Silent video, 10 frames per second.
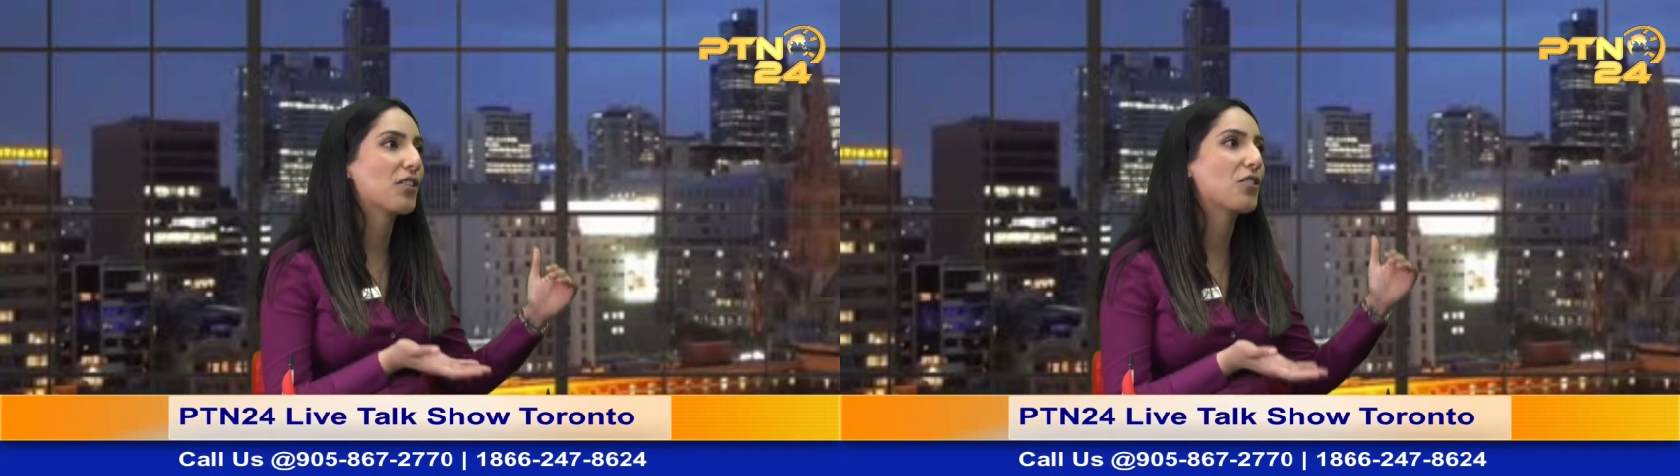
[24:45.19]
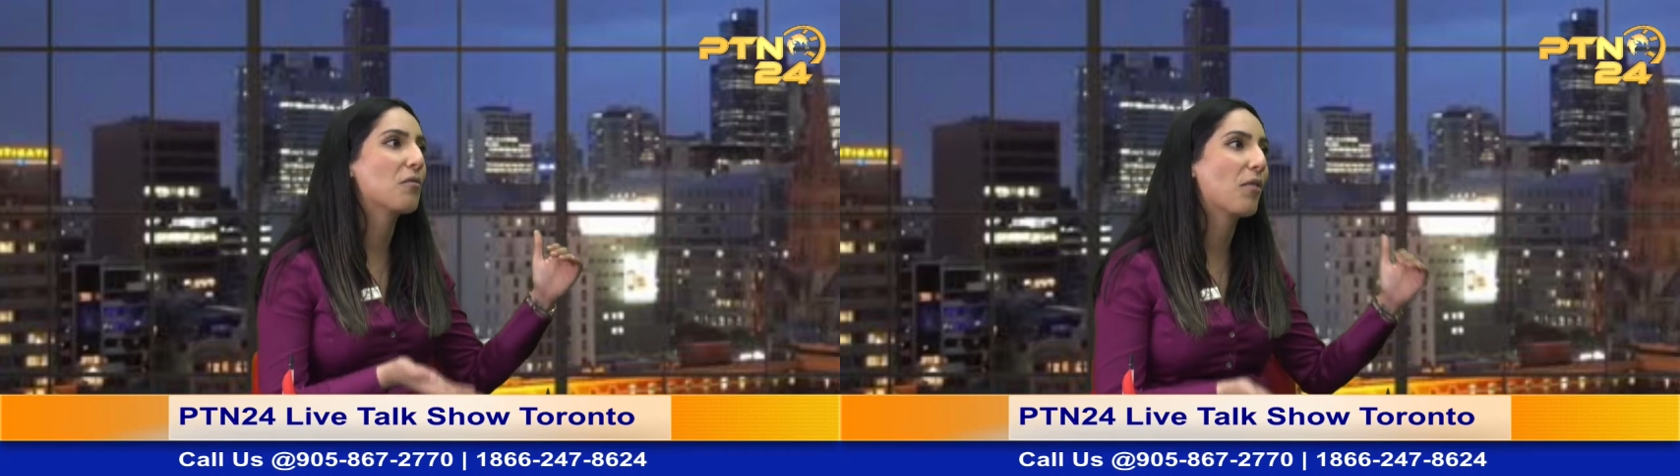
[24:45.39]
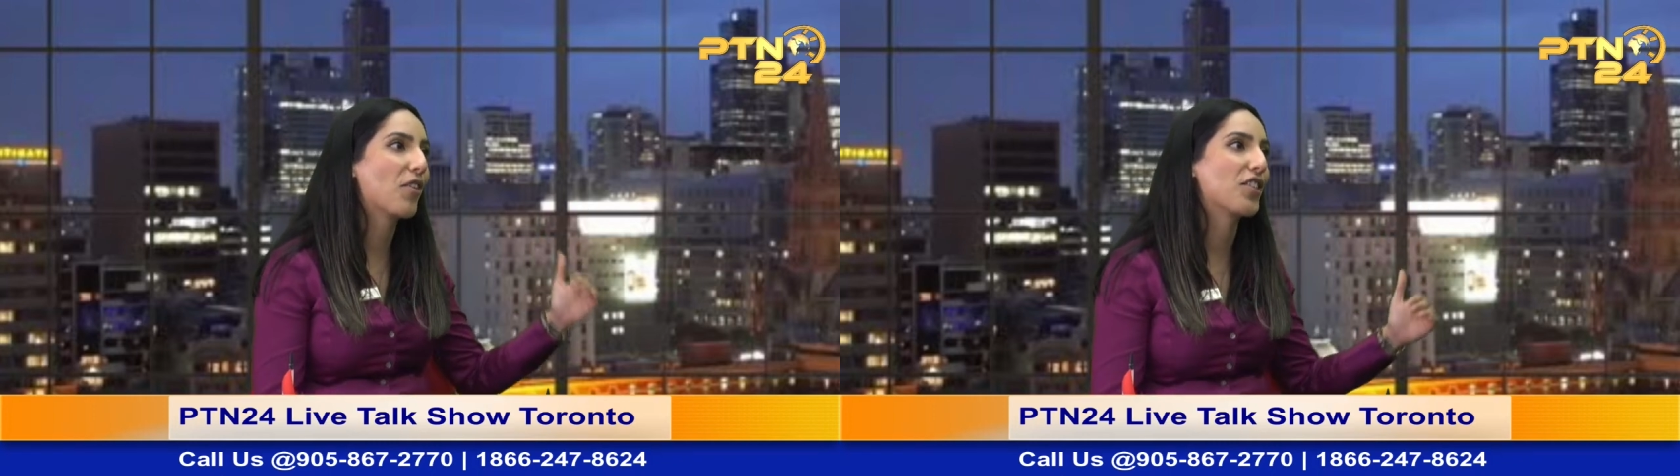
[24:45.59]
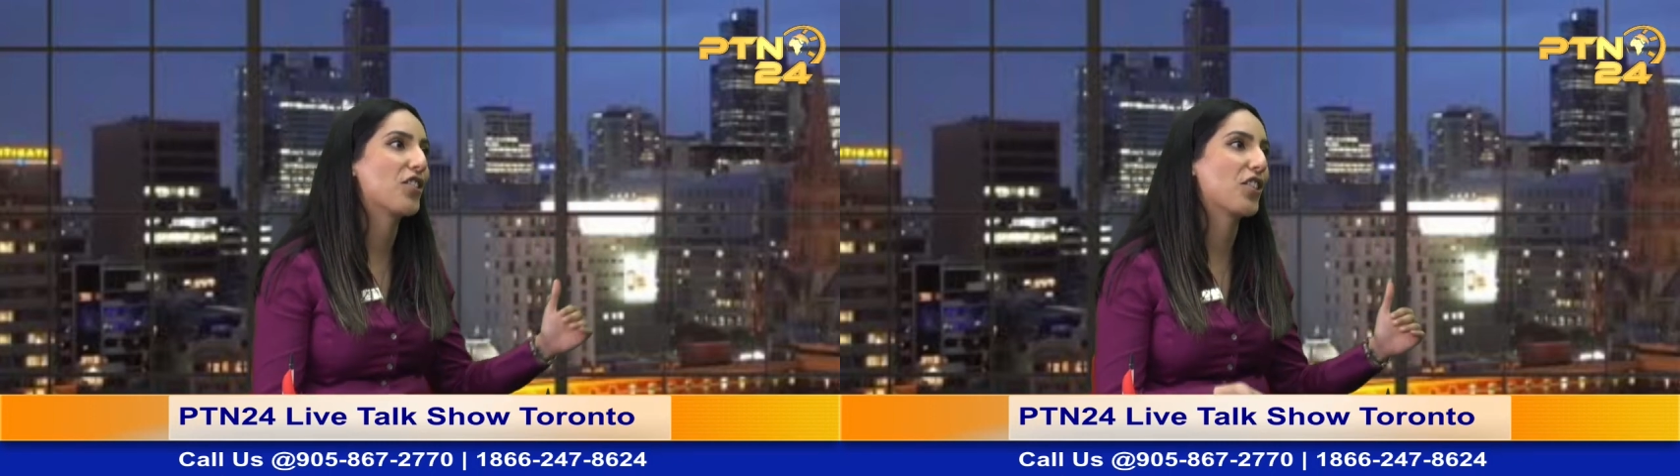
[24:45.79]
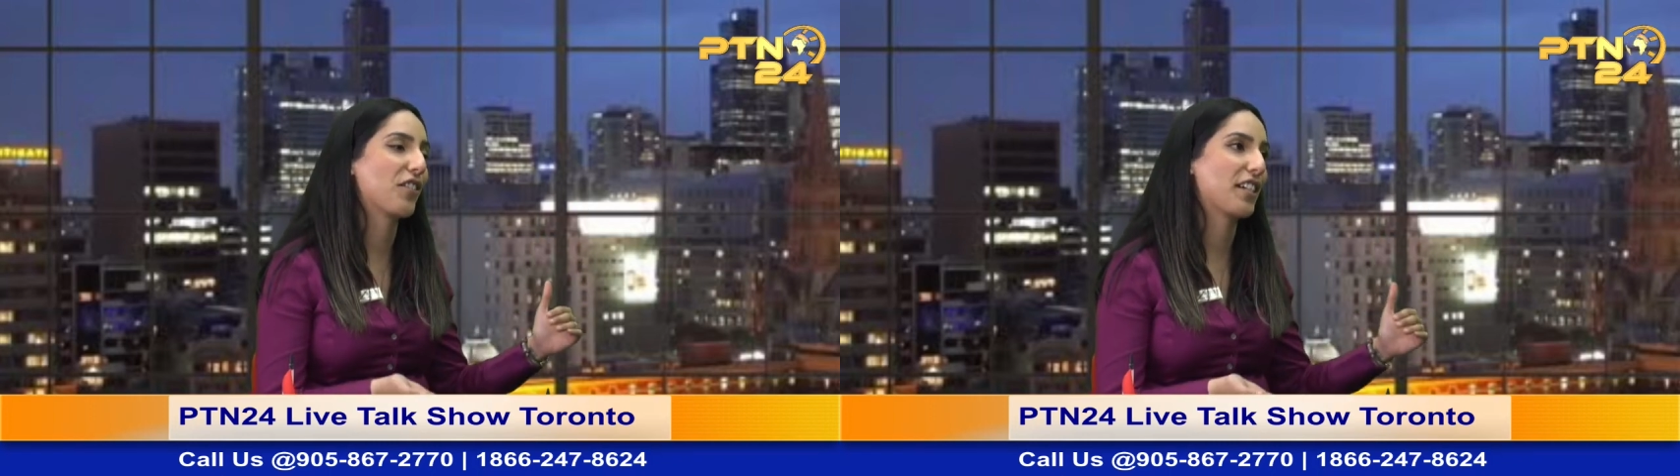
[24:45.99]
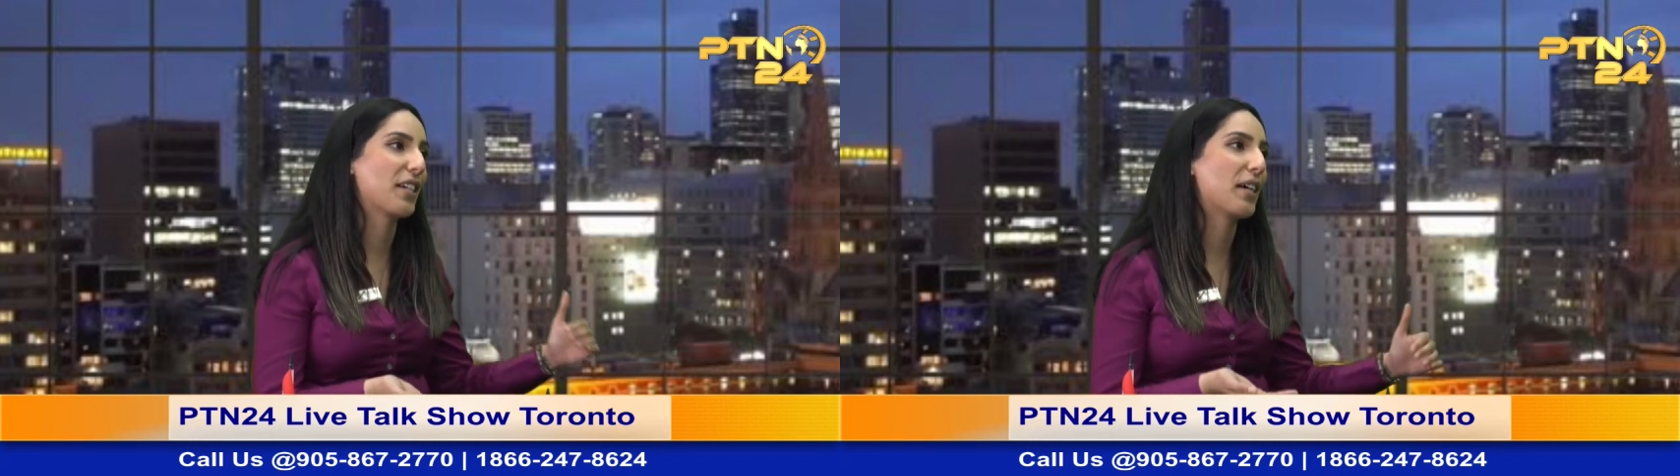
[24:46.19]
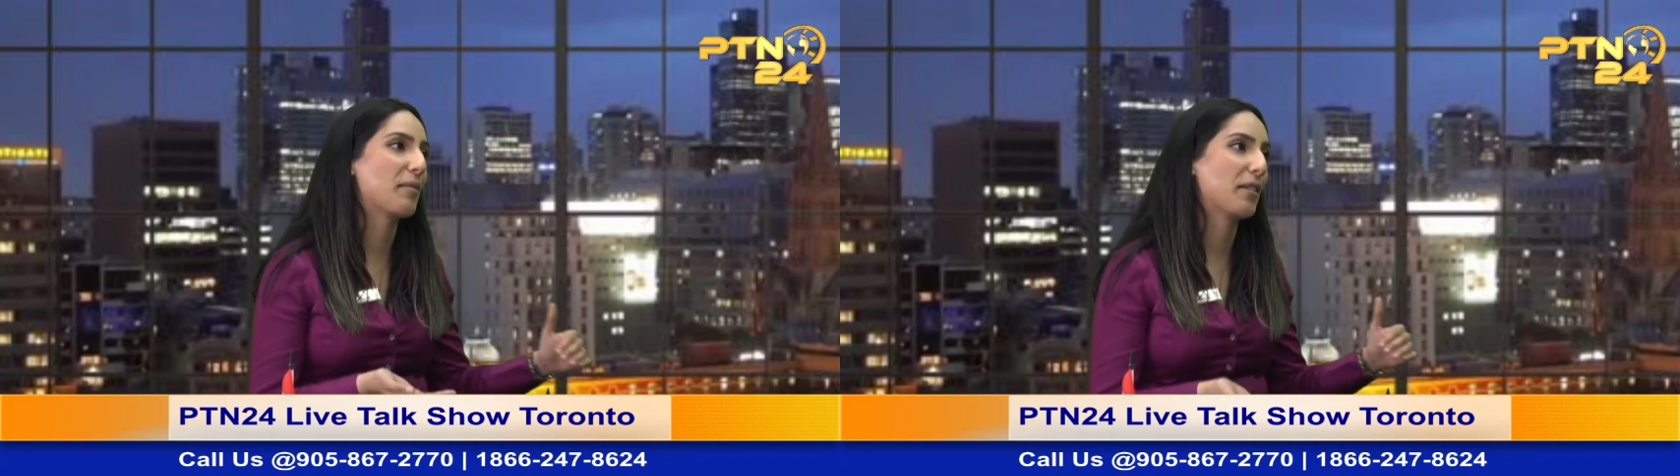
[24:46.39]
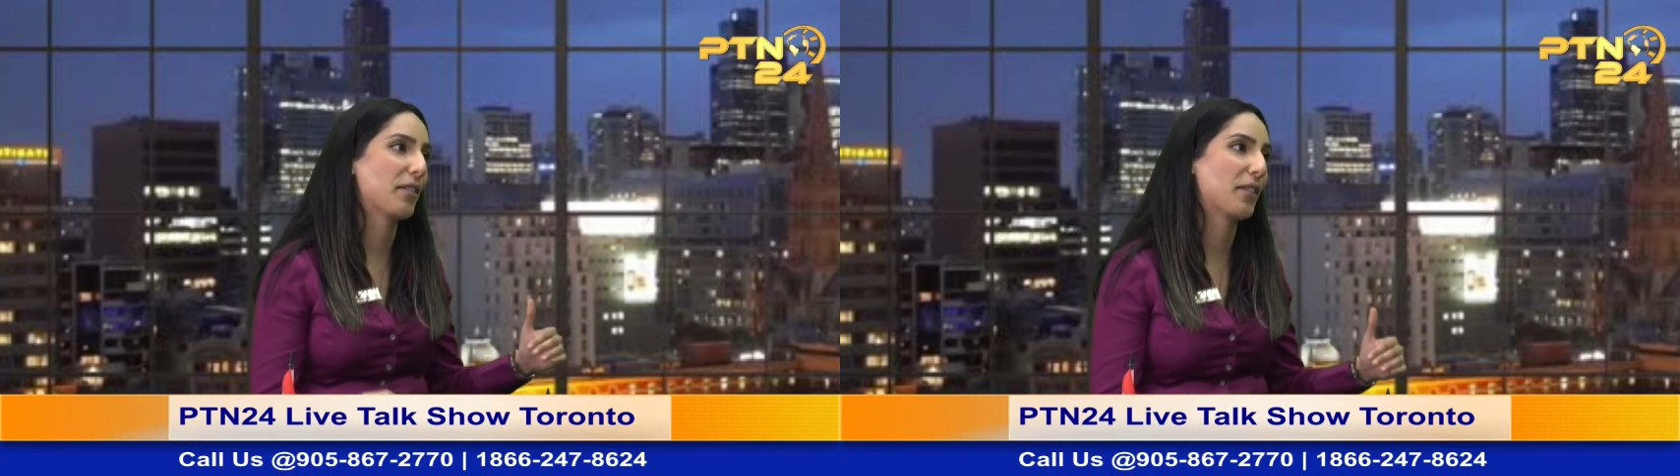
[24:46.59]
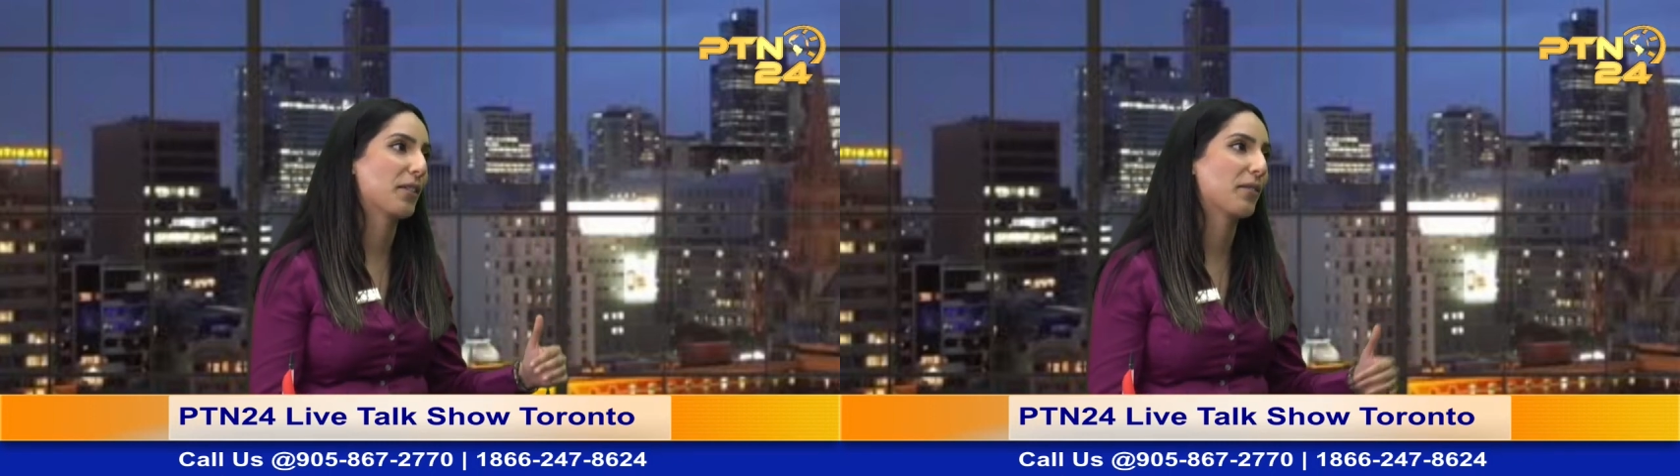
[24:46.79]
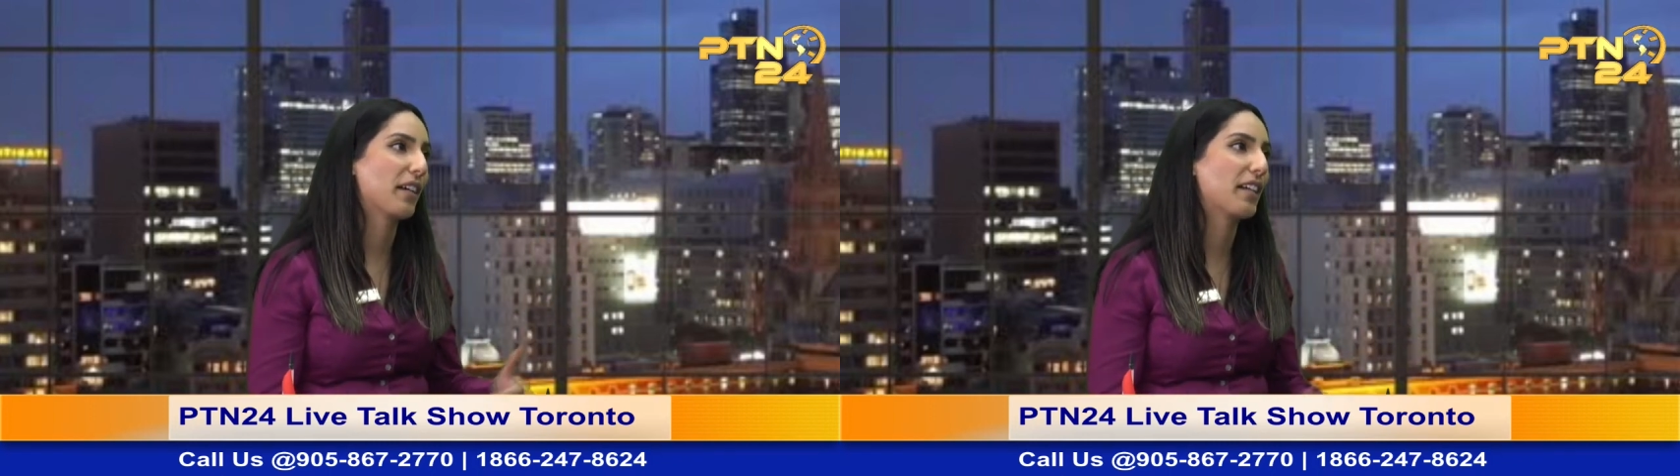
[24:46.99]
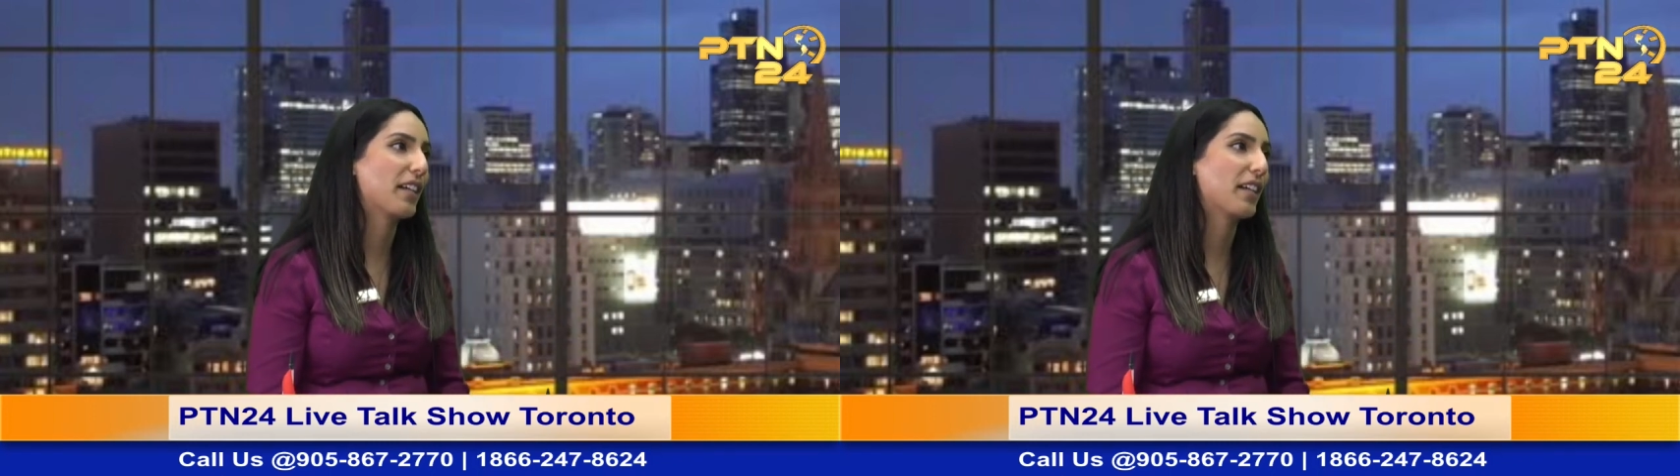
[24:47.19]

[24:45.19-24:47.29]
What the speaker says: two parties sharing time here, right?